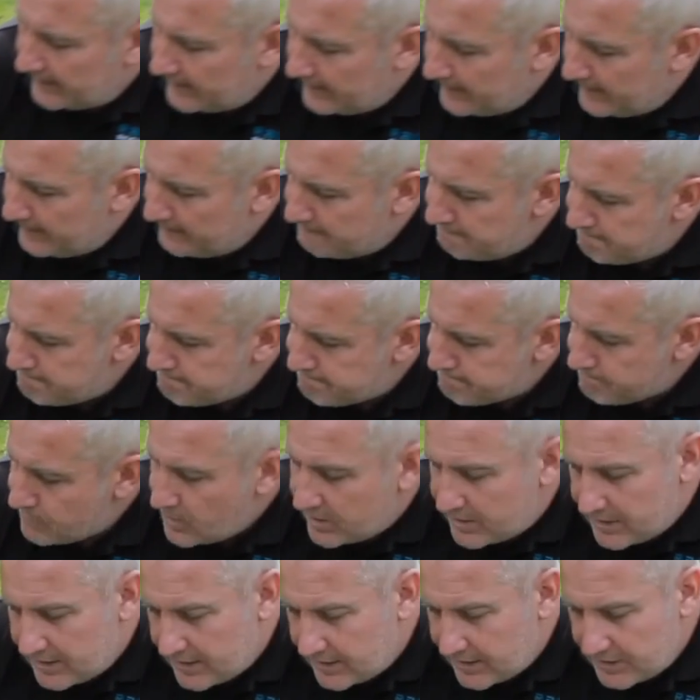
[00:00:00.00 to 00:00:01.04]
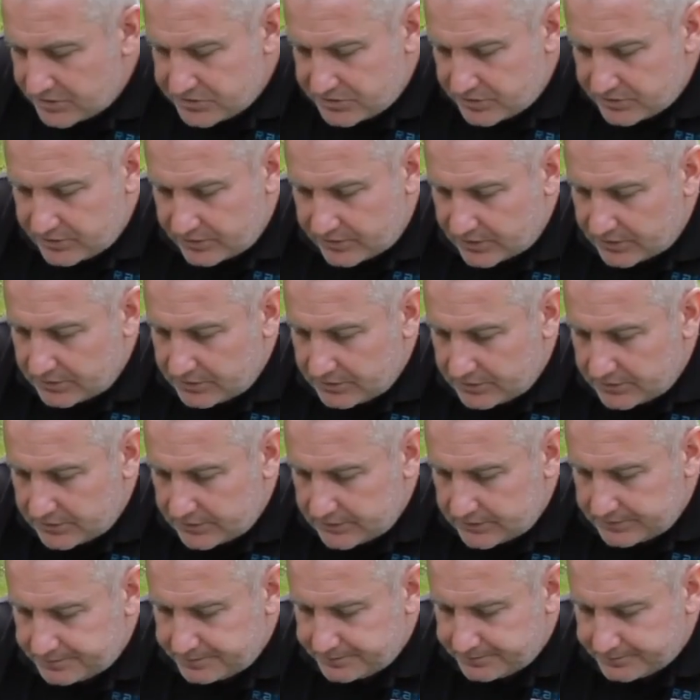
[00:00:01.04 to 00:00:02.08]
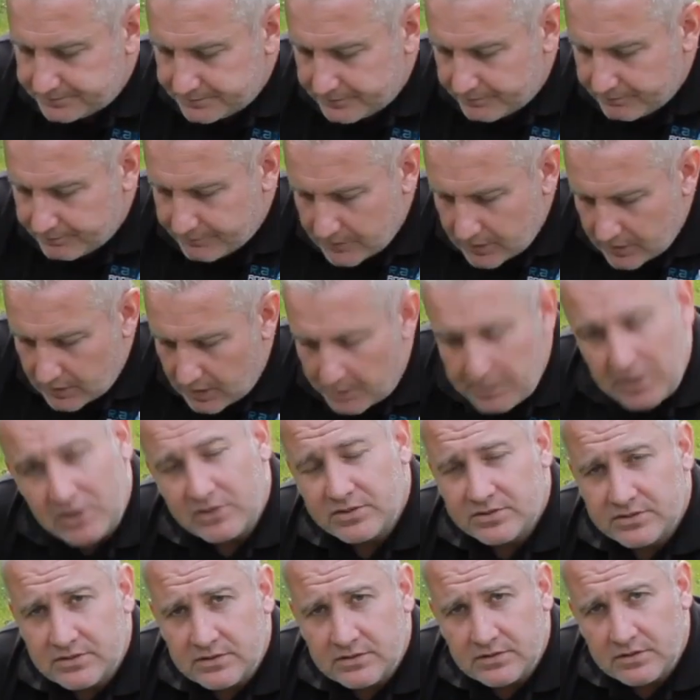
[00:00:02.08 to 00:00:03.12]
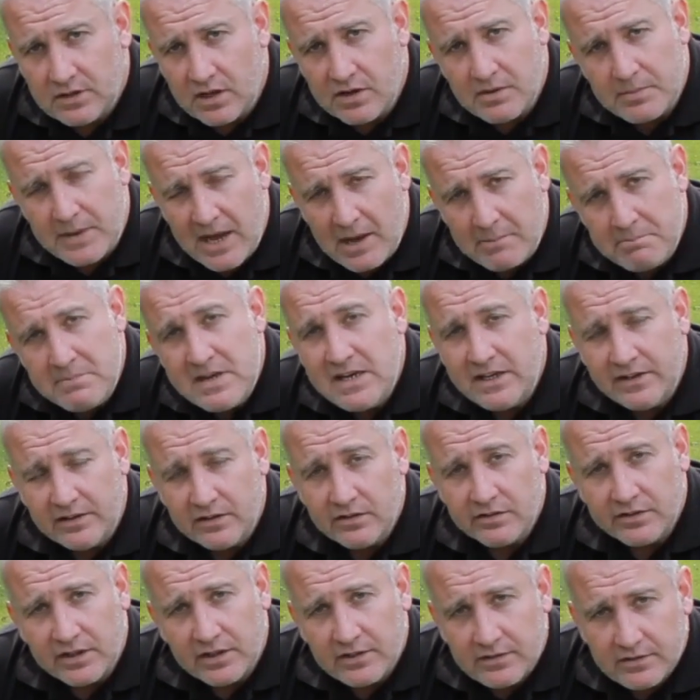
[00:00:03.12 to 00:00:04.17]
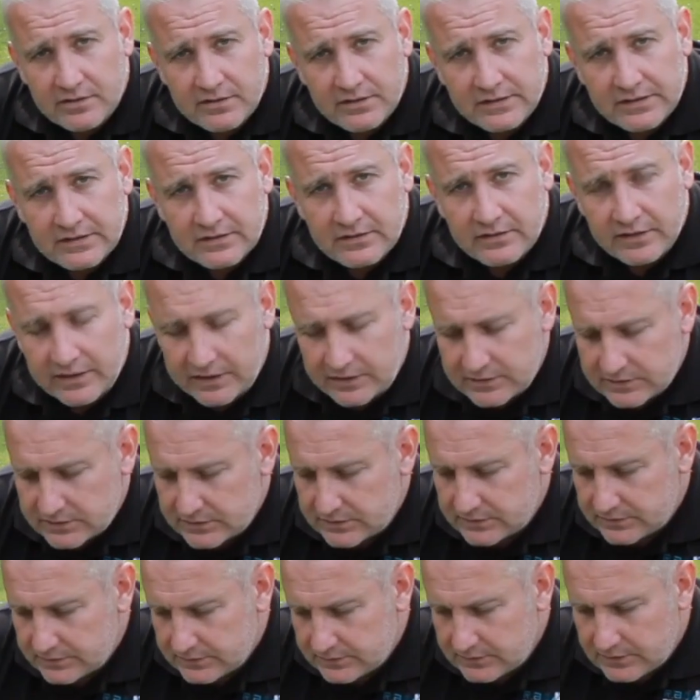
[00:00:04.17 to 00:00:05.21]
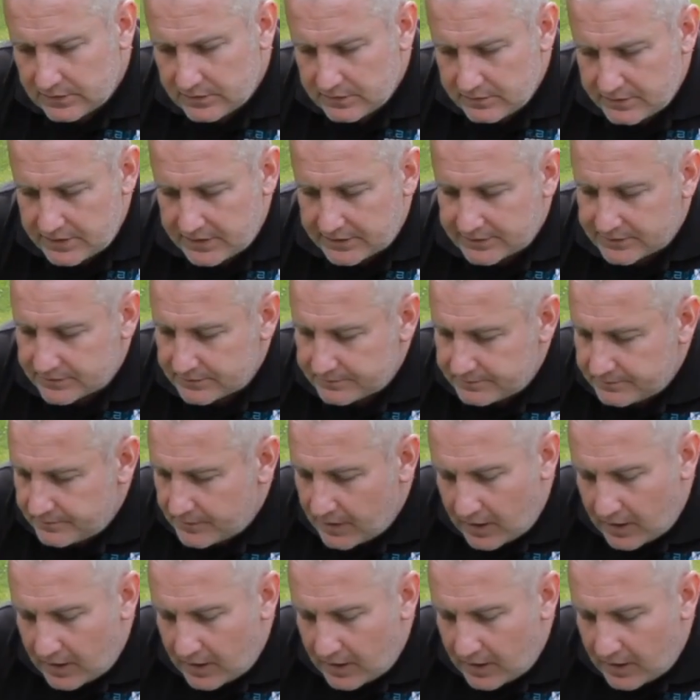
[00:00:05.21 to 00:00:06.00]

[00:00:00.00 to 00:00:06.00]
And it allows you to do, amongst and about a million other things, this.